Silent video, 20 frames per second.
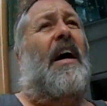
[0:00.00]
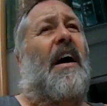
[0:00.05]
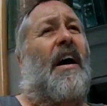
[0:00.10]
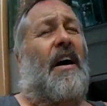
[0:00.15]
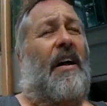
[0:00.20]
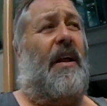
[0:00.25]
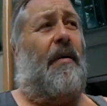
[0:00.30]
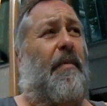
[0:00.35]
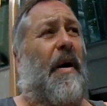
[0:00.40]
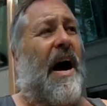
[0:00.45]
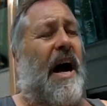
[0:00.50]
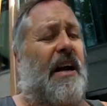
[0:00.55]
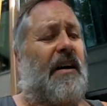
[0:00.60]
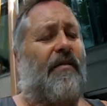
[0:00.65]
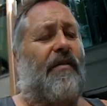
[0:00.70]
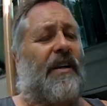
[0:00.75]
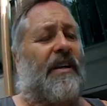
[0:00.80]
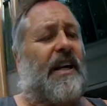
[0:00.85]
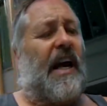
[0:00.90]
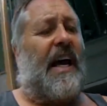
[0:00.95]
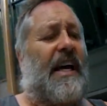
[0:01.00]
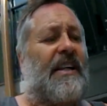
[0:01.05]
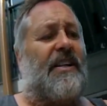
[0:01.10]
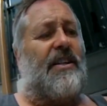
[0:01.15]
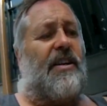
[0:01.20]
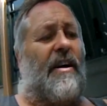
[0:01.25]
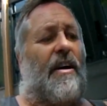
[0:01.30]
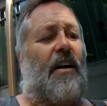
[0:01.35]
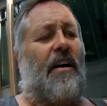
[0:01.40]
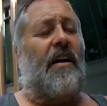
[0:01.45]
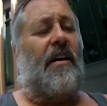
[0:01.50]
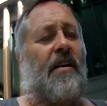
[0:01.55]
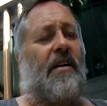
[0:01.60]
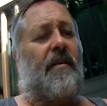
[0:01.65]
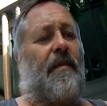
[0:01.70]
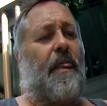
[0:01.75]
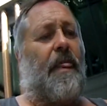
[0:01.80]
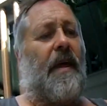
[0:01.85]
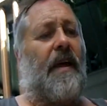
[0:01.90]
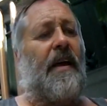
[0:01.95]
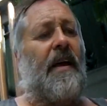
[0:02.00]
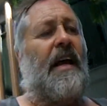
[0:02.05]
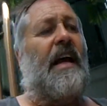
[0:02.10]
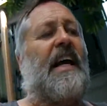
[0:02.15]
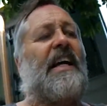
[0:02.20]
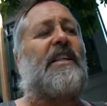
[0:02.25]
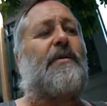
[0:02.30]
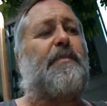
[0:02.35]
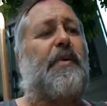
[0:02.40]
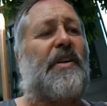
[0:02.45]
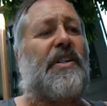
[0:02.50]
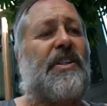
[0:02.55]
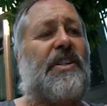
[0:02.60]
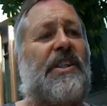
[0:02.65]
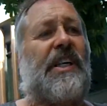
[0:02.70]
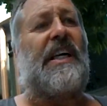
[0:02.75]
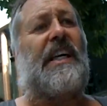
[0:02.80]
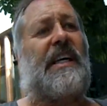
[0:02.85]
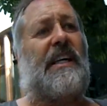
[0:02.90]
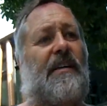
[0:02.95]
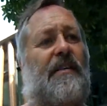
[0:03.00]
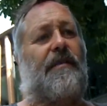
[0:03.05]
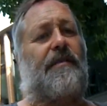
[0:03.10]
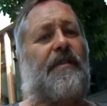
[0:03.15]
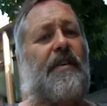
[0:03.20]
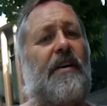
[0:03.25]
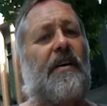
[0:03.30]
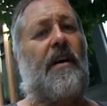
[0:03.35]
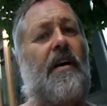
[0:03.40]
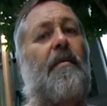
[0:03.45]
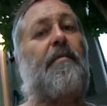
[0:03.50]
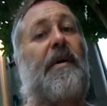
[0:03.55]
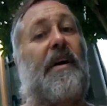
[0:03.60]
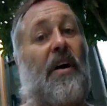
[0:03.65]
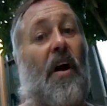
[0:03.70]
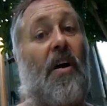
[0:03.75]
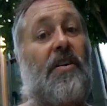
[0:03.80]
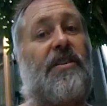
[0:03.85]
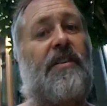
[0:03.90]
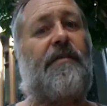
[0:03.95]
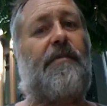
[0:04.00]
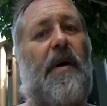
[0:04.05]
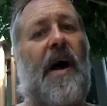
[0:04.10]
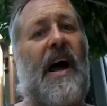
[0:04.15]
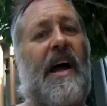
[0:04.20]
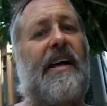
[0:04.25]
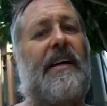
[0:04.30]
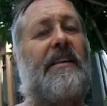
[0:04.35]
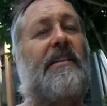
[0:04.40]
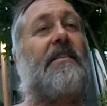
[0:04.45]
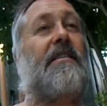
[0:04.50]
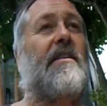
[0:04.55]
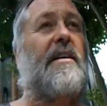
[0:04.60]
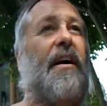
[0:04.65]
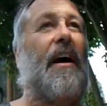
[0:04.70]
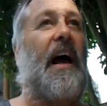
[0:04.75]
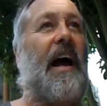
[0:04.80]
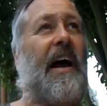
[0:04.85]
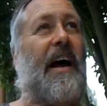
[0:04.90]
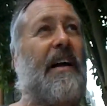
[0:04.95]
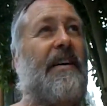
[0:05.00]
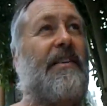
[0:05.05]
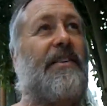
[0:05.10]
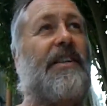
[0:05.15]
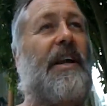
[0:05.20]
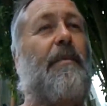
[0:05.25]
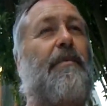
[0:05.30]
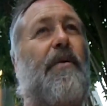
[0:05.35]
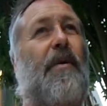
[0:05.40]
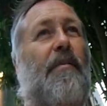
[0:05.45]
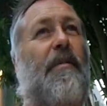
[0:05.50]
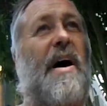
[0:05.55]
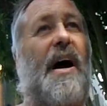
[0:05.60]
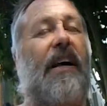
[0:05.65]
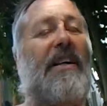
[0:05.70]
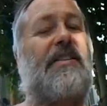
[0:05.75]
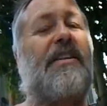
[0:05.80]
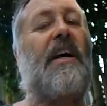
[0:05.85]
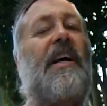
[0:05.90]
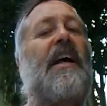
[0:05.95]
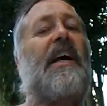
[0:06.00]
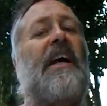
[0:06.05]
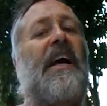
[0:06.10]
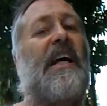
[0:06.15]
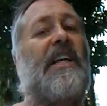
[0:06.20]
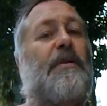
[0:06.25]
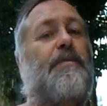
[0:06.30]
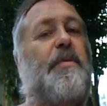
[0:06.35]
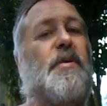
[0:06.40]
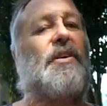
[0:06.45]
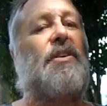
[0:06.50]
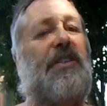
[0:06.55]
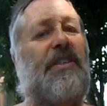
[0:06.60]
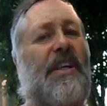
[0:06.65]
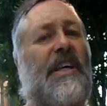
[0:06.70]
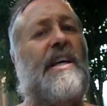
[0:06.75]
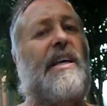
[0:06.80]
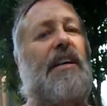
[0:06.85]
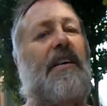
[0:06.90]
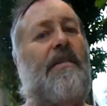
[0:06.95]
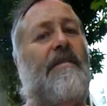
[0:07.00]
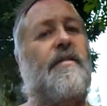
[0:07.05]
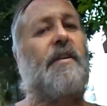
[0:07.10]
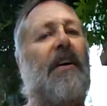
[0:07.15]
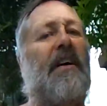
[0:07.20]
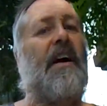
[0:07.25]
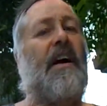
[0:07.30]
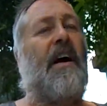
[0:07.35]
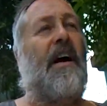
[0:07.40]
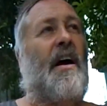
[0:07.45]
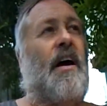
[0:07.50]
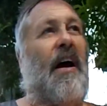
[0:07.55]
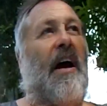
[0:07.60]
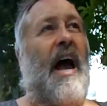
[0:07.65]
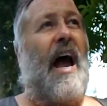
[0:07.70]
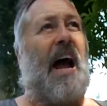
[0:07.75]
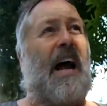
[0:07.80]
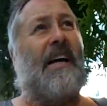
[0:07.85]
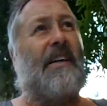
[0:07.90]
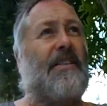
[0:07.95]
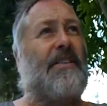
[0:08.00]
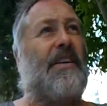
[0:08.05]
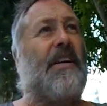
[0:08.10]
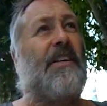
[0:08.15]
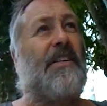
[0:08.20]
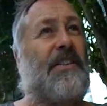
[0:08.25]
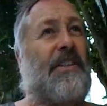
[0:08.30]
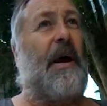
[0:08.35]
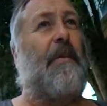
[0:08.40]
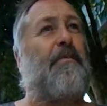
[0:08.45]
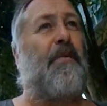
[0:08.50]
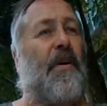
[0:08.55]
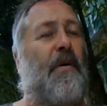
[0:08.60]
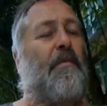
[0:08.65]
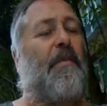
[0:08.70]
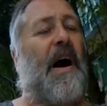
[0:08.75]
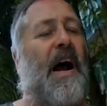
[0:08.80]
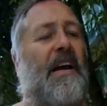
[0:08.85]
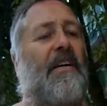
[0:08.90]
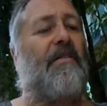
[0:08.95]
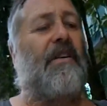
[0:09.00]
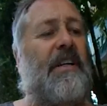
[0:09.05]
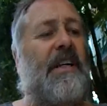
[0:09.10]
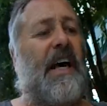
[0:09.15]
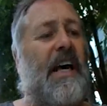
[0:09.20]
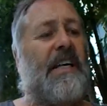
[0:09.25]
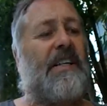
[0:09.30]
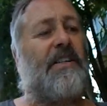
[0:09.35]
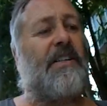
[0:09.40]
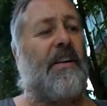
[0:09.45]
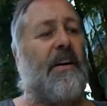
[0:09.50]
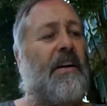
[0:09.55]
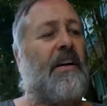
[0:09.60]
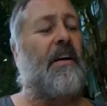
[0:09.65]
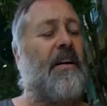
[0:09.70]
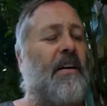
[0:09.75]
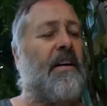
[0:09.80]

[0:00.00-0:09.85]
and the binary data is perceived, because of mind and separate minds, is perceived as separate binary data.